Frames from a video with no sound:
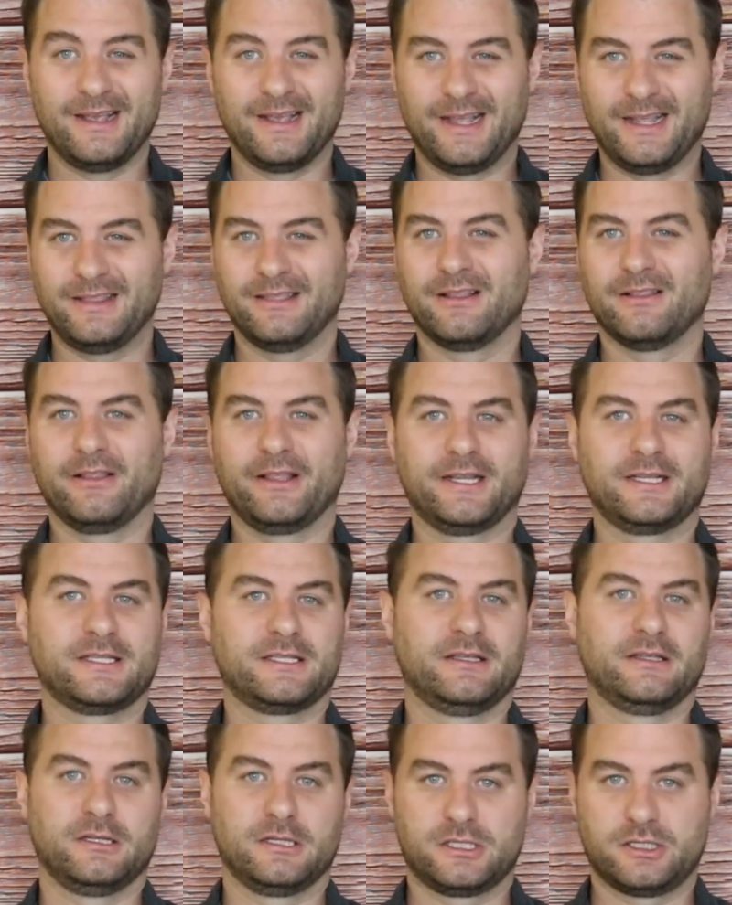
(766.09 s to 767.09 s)
in the
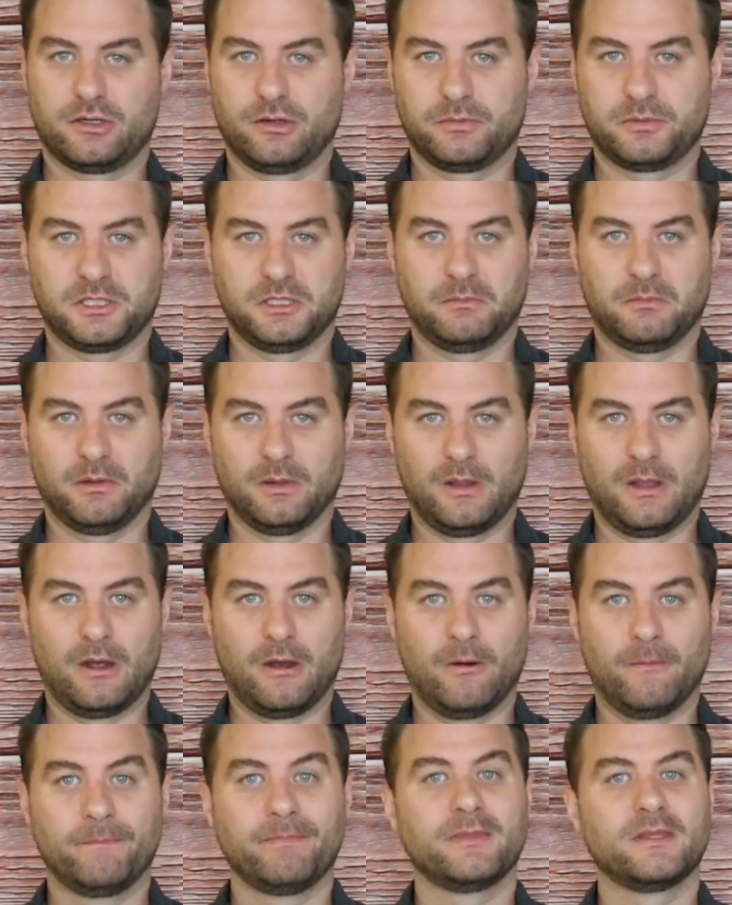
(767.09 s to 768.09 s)
links in the description below.